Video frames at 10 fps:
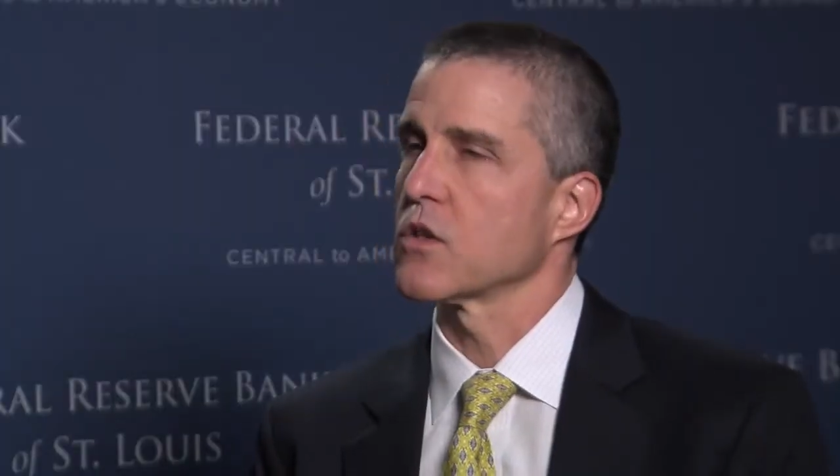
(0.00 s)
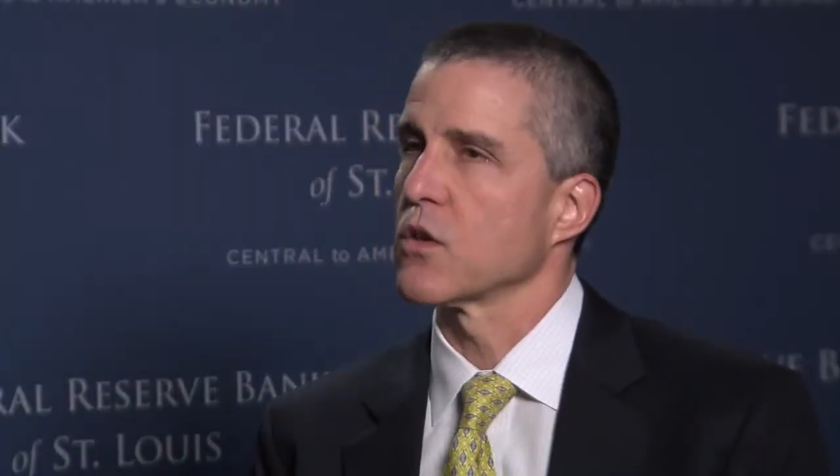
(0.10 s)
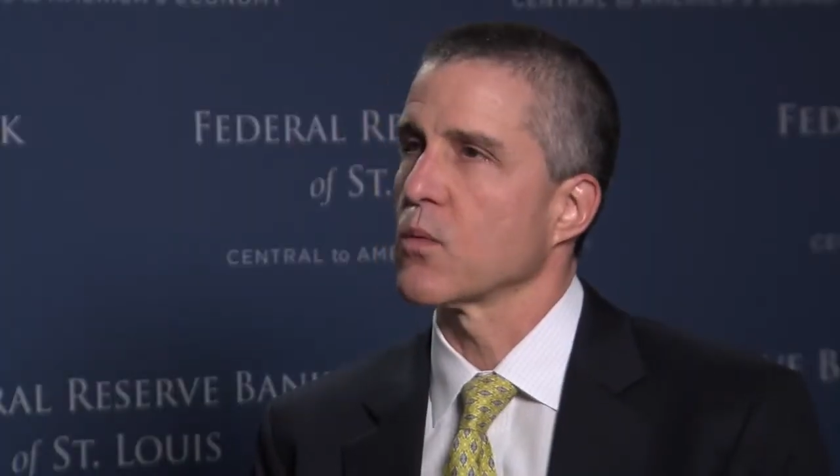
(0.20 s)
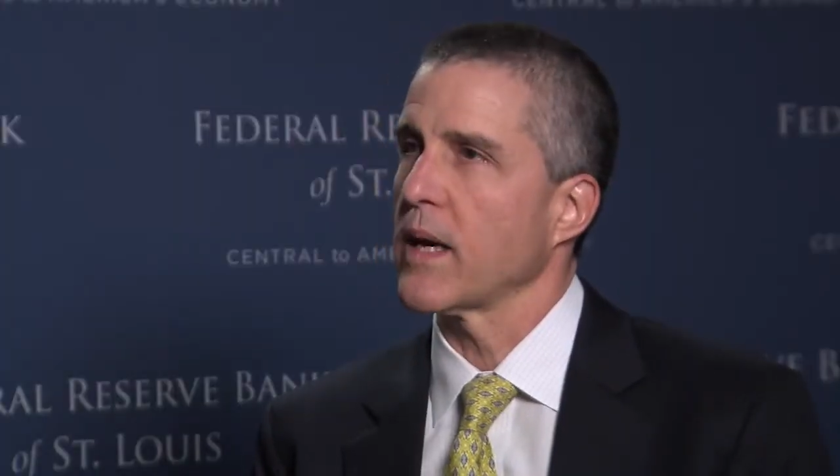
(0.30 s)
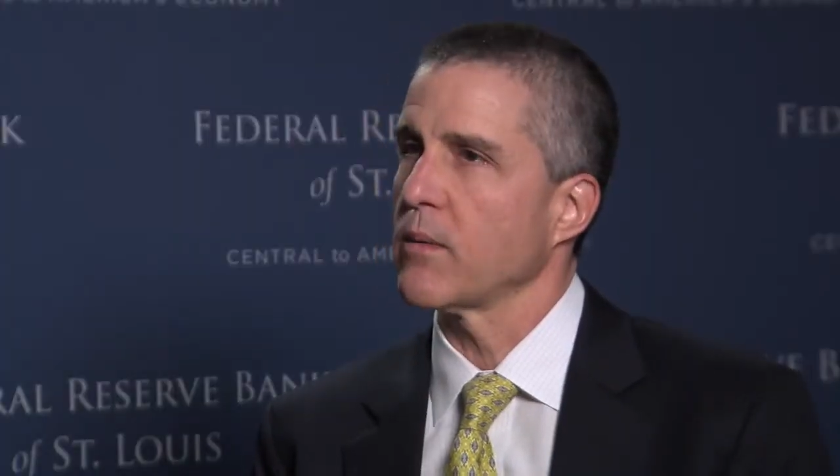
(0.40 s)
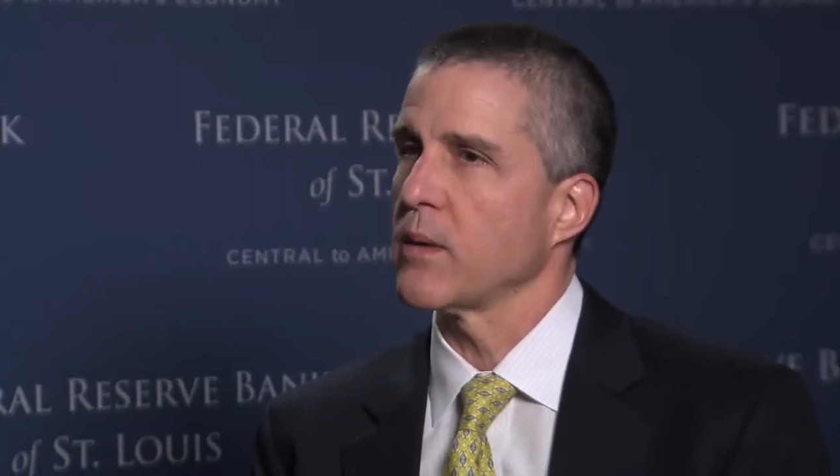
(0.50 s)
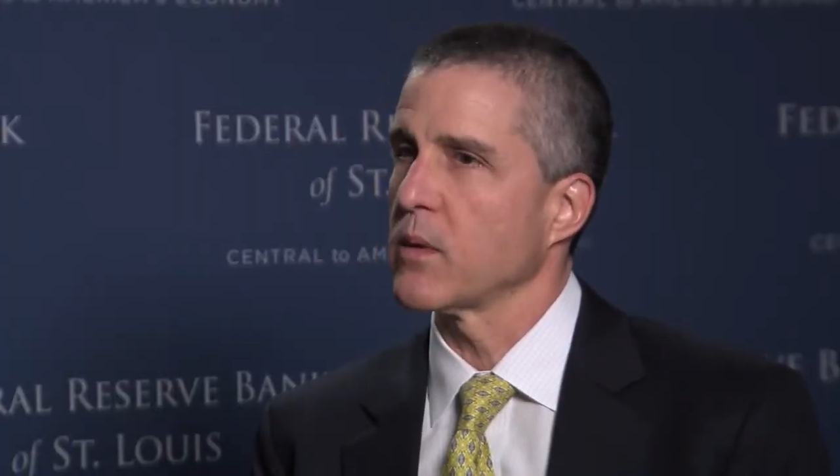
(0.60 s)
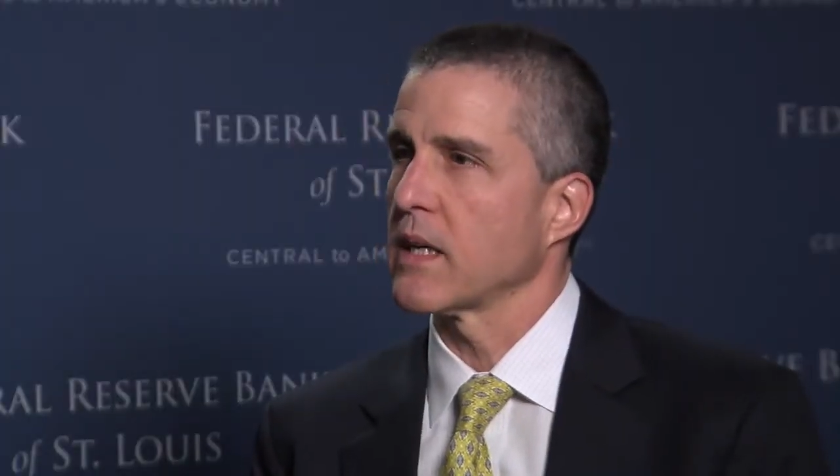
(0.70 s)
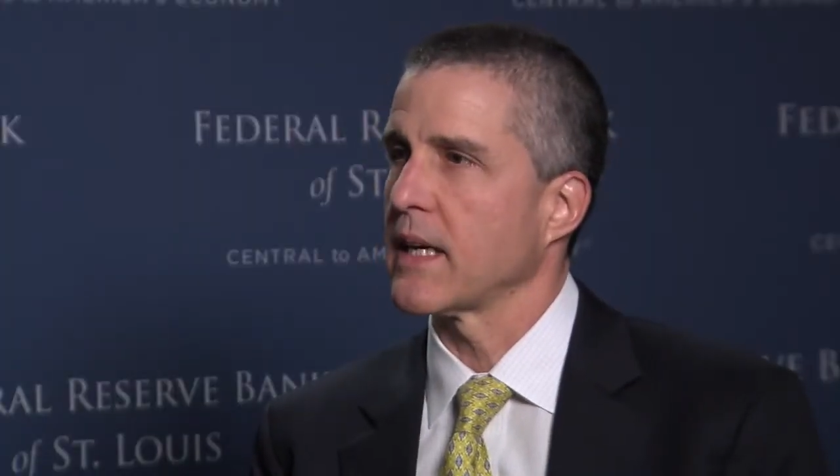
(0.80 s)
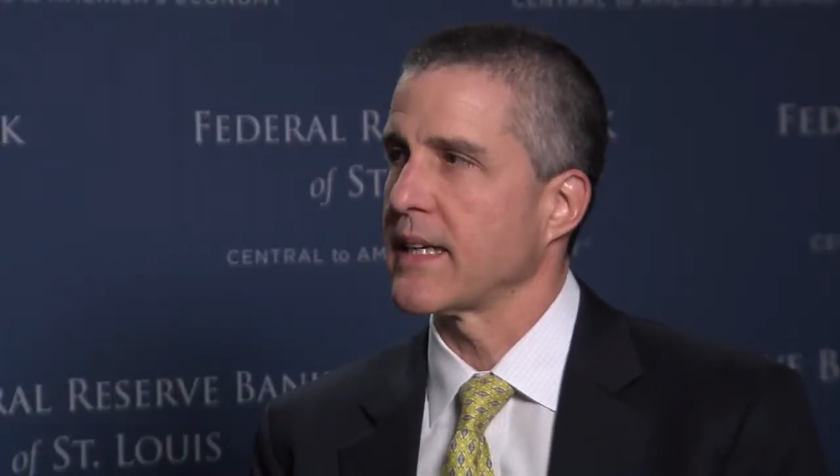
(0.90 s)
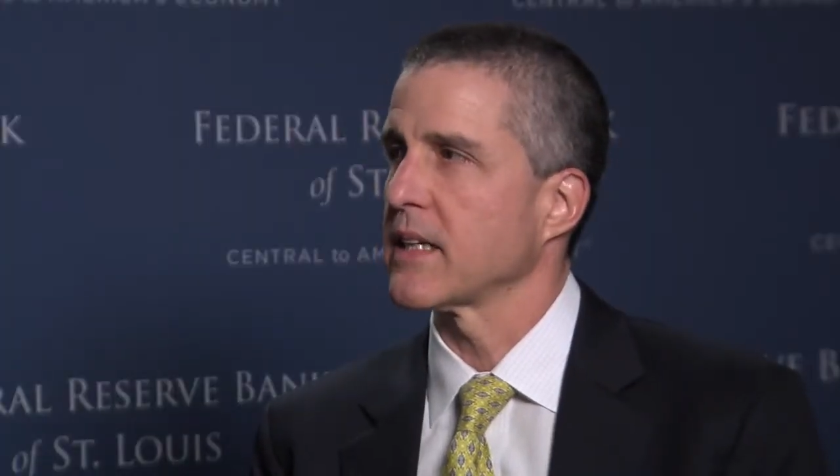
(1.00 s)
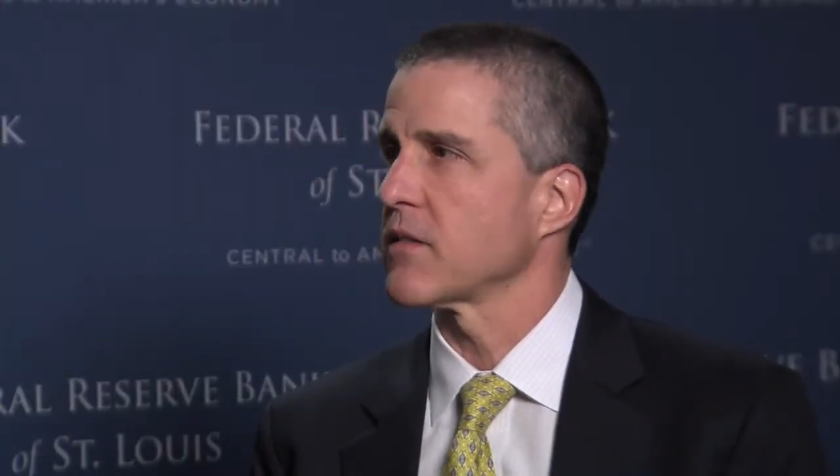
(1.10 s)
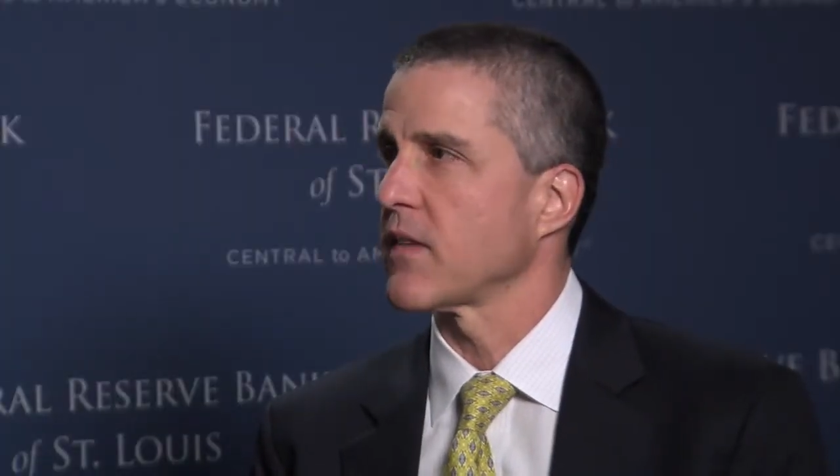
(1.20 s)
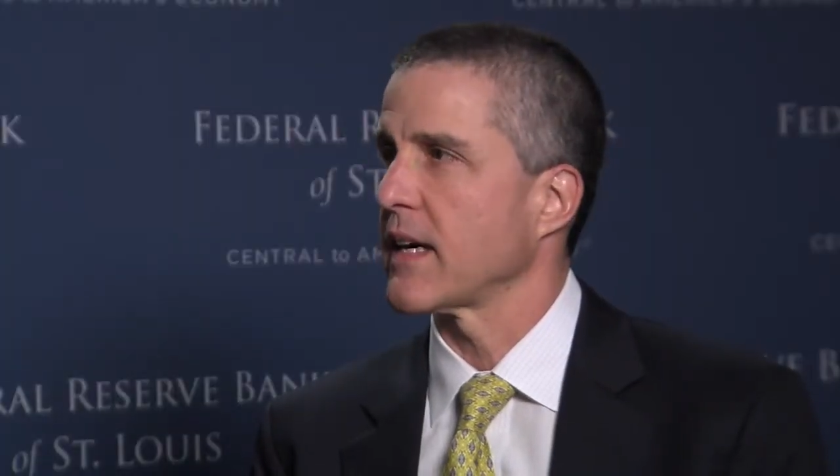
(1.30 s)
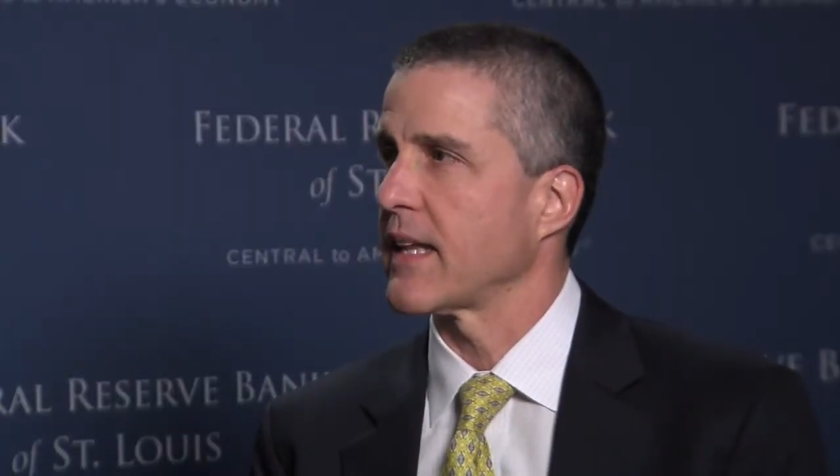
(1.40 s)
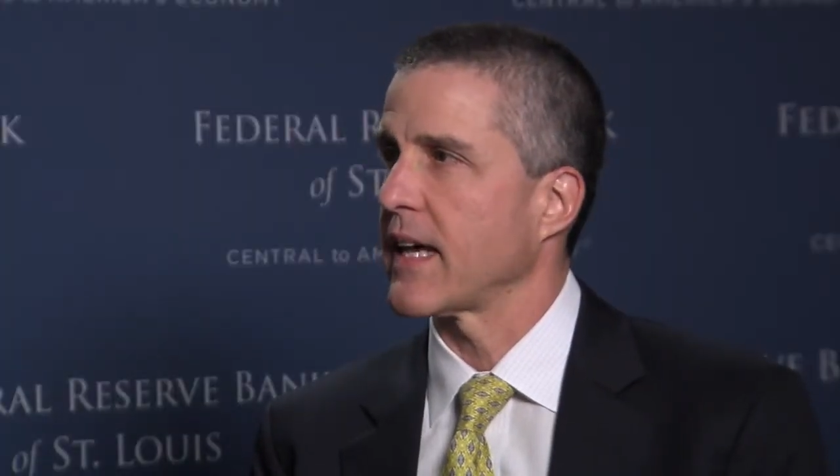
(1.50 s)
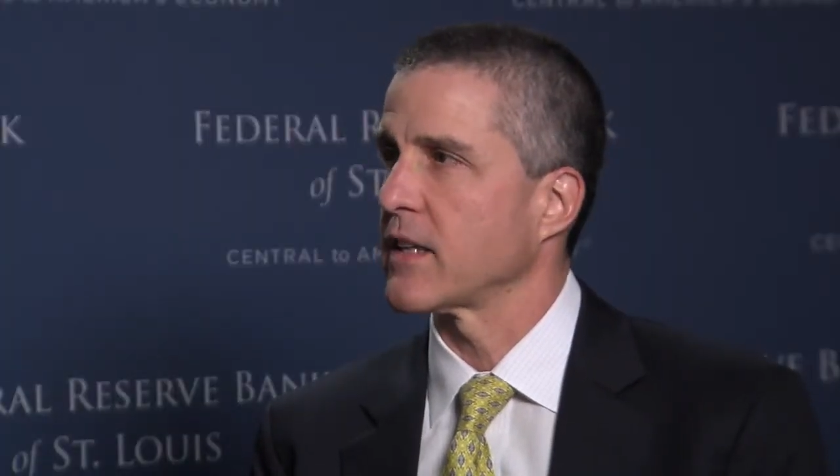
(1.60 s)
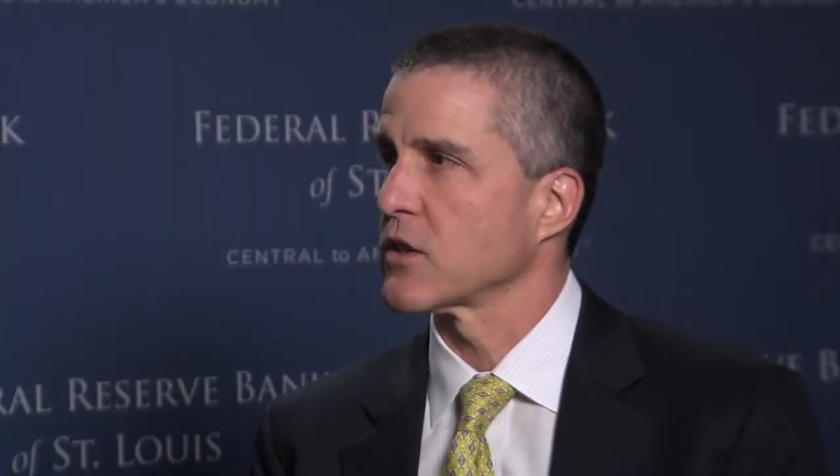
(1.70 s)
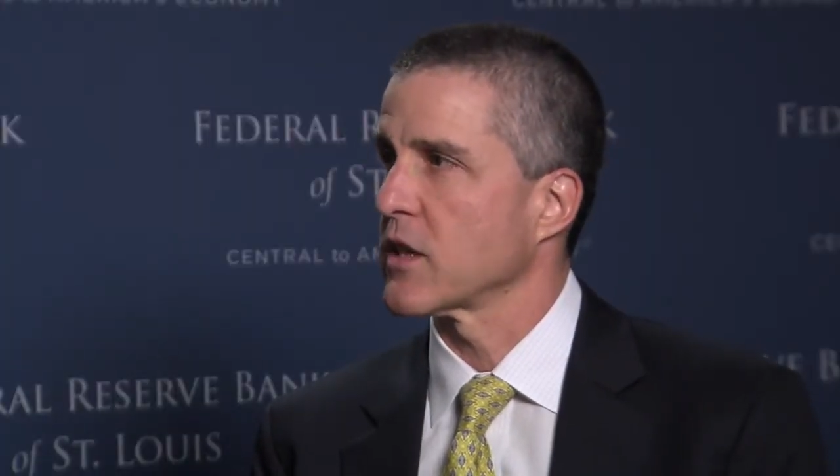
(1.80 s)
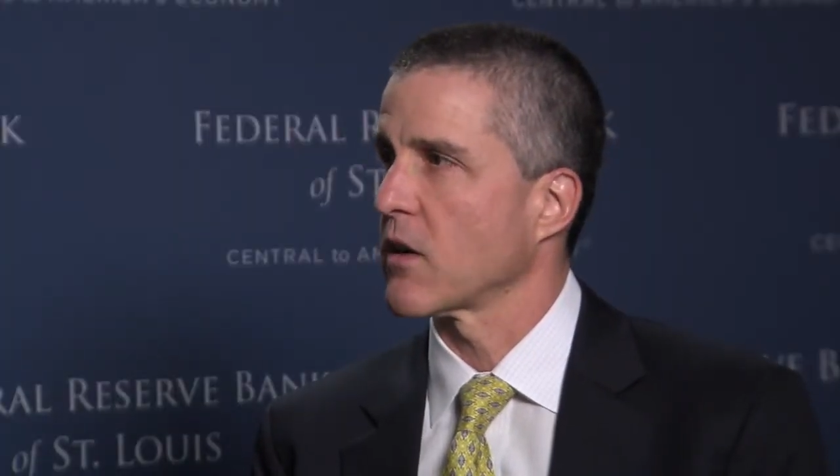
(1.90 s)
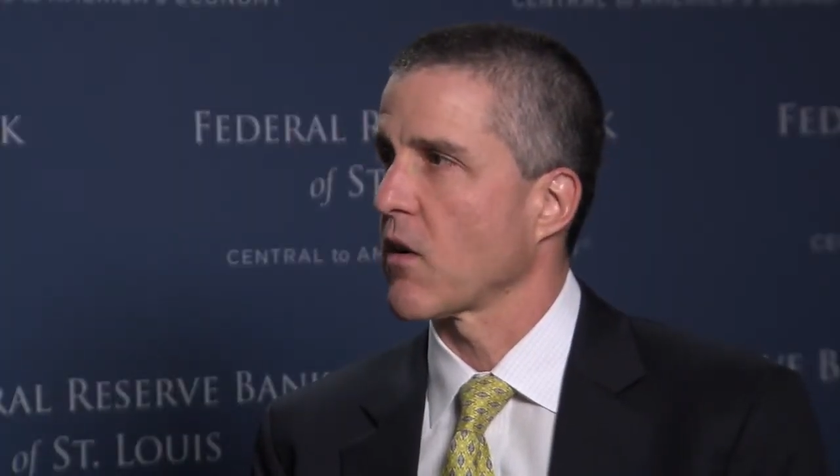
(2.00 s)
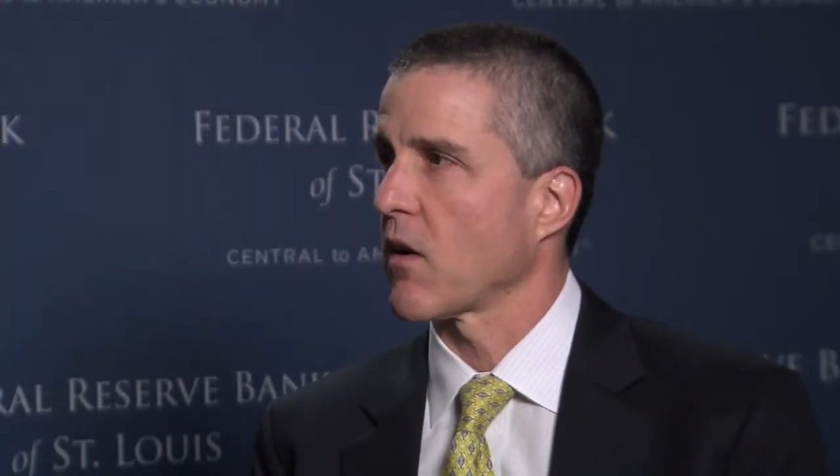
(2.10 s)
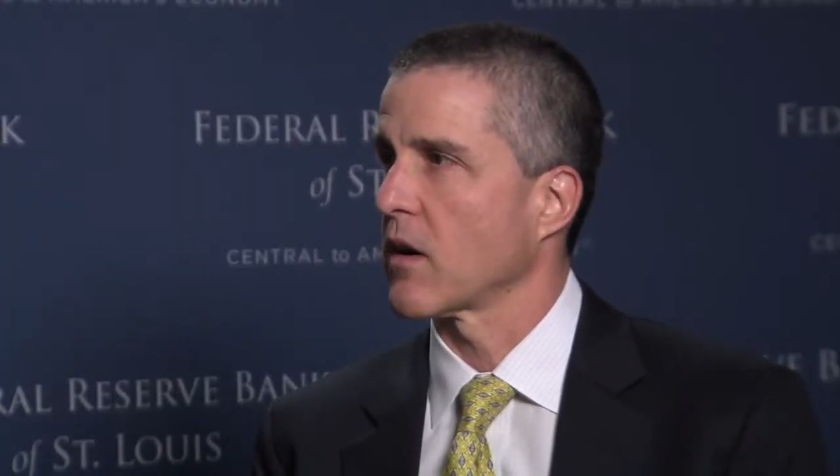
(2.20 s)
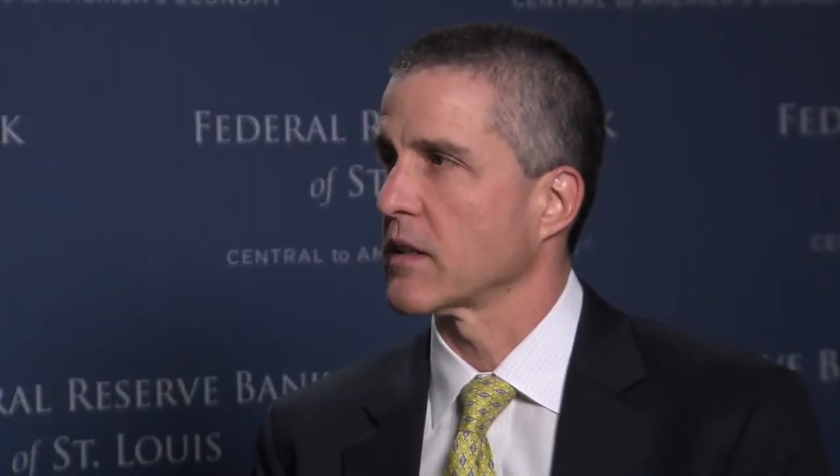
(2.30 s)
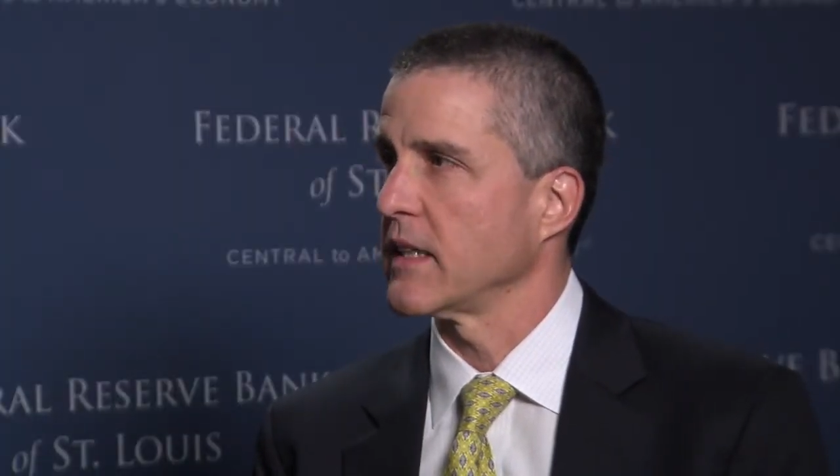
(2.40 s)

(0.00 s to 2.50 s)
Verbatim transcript: So the way we would identify that is there are,